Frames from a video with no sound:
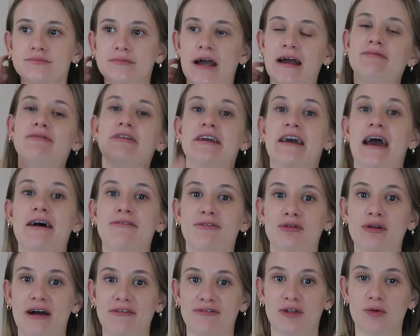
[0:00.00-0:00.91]
Henry
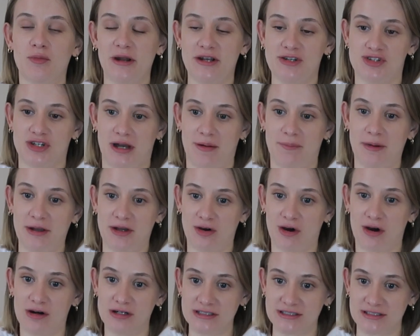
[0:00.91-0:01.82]
Cavill left The Witcher
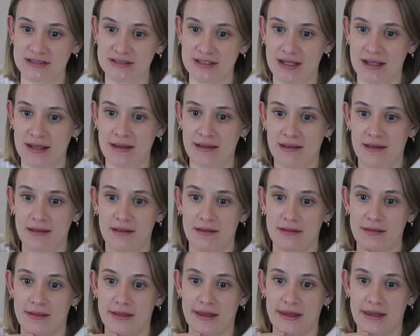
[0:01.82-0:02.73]
because
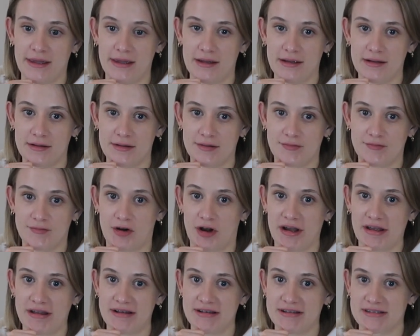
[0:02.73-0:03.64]
the
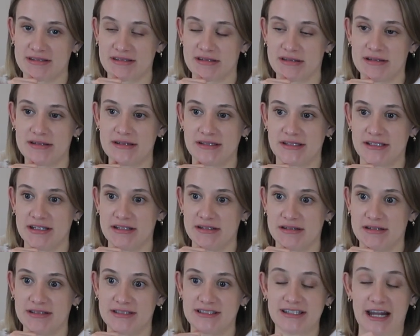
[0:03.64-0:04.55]
writers
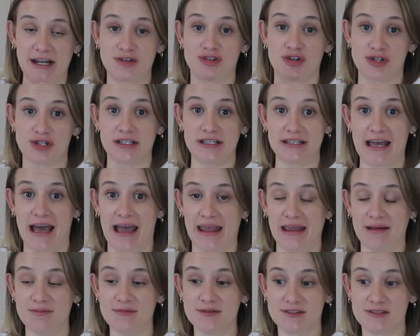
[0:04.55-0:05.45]
didn't stay true to the
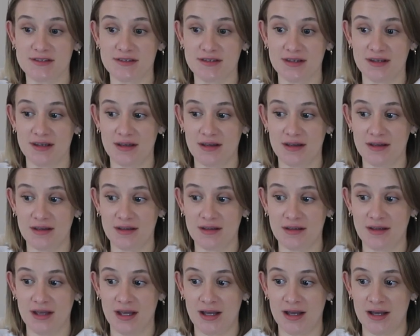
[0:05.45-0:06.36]
games.
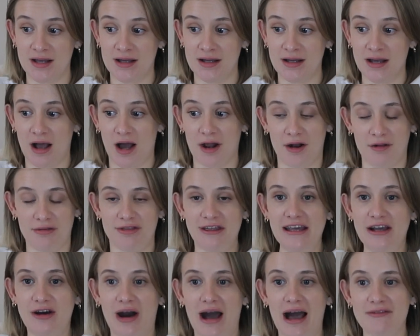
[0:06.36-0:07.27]
I don't
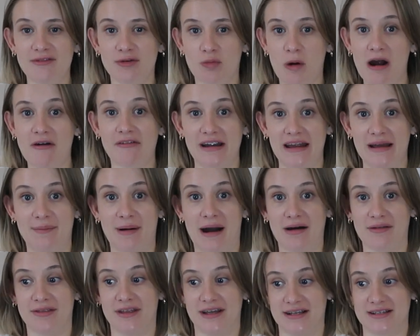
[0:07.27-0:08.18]
think I have a worry
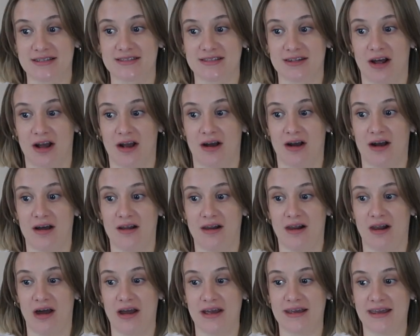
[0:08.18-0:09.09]
about this
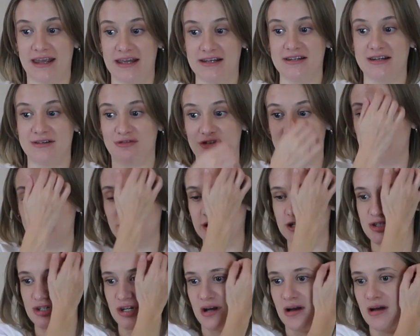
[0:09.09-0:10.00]
like he did for The
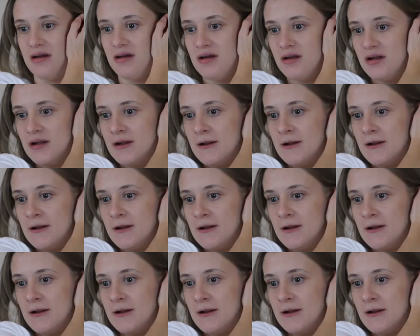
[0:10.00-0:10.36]
Witcher.